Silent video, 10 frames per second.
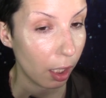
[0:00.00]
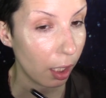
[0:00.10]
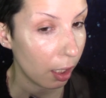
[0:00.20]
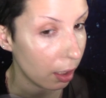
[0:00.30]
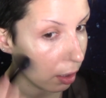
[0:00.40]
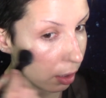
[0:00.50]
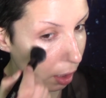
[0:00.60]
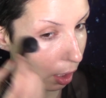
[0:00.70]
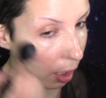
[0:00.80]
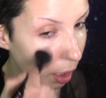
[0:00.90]
and
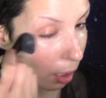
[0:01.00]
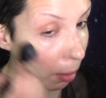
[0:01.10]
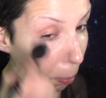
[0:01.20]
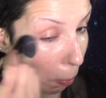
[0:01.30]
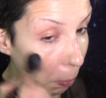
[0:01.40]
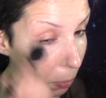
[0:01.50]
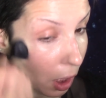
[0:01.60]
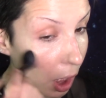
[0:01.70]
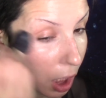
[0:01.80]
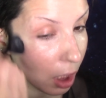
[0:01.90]
I am
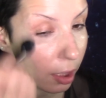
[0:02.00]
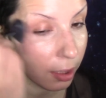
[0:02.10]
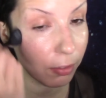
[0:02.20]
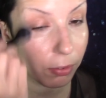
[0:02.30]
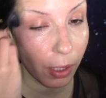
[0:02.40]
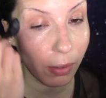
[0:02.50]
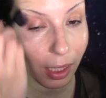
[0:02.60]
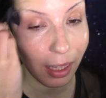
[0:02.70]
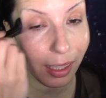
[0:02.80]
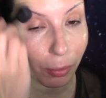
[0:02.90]
taking this very
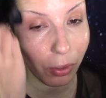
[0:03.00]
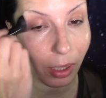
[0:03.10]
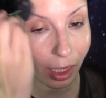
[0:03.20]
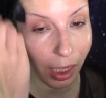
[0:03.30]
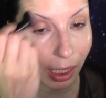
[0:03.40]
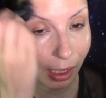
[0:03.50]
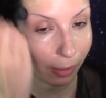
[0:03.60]
liberally